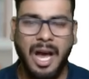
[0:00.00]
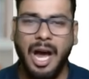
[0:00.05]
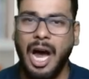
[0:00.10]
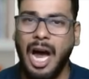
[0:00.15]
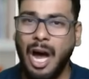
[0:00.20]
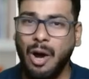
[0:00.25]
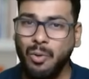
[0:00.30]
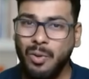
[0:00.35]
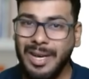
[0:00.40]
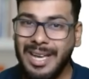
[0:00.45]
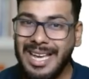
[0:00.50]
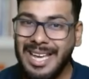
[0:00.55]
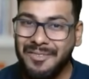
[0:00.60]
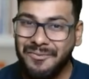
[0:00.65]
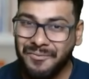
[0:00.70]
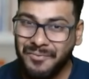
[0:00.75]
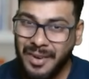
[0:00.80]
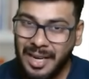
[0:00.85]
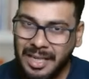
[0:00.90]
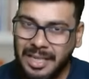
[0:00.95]
how
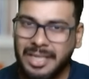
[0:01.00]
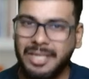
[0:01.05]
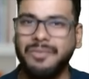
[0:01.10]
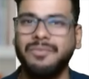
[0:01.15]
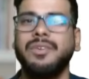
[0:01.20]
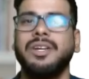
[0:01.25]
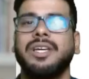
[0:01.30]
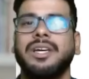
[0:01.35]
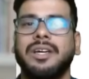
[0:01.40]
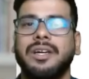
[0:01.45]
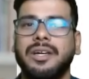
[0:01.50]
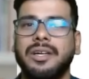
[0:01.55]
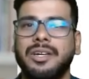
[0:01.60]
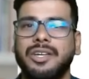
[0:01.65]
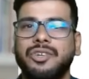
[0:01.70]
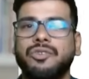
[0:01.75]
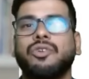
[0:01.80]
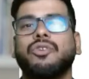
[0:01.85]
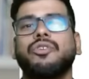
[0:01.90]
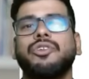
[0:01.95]
effectively
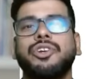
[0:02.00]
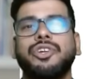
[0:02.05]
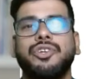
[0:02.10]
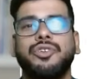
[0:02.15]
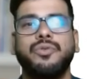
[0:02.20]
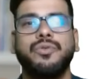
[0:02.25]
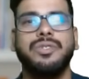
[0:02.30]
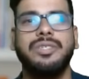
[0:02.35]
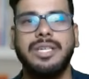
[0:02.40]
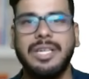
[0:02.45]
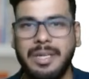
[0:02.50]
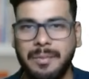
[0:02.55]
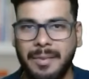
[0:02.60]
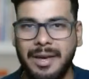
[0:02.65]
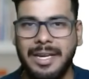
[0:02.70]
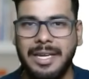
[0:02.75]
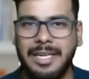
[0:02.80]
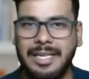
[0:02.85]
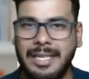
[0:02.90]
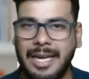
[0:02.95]
you're going to use the
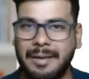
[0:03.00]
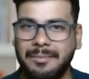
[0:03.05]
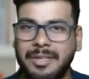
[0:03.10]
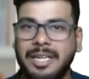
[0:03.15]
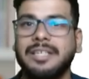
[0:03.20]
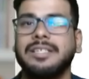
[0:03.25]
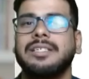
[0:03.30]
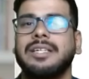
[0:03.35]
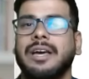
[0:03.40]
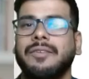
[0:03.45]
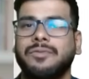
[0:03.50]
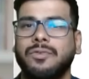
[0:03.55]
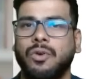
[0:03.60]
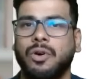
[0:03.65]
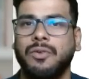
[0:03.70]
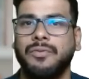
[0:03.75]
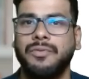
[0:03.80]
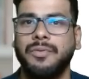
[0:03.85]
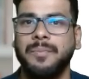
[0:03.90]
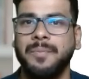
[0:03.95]
remaining time that is left
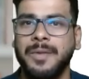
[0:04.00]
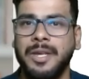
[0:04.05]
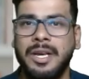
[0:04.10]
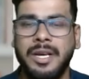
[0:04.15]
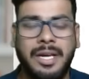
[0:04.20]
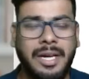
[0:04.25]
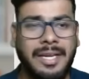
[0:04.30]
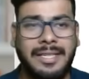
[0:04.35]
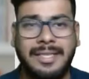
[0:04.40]
off, right?